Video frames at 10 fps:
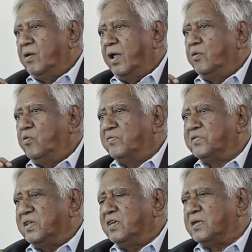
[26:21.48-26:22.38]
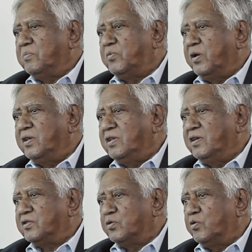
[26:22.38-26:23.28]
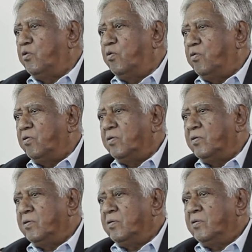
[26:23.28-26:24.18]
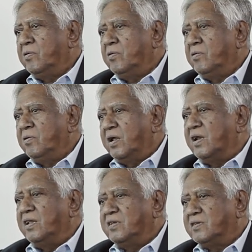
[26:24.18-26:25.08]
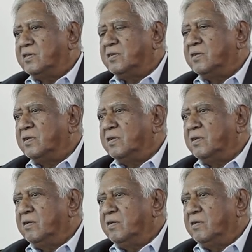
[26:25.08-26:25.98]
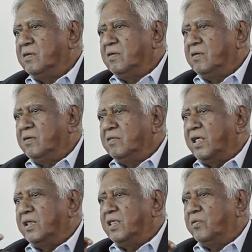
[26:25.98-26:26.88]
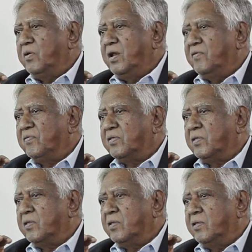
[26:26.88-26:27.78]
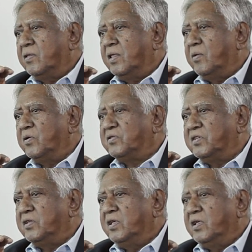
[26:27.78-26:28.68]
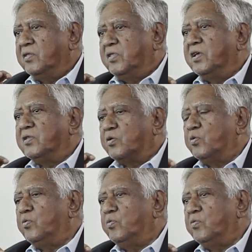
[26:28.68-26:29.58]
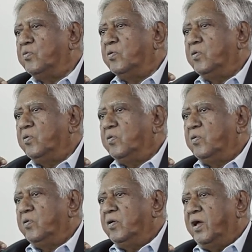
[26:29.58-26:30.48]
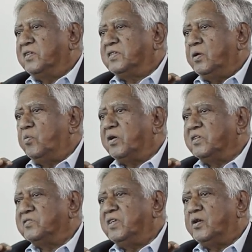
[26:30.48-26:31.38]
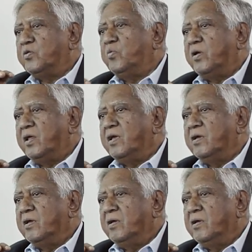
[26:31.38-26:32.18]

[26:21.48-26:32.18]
and who have still some twenty years to go, at least, that they will have, they will think through and say, what is there to worry?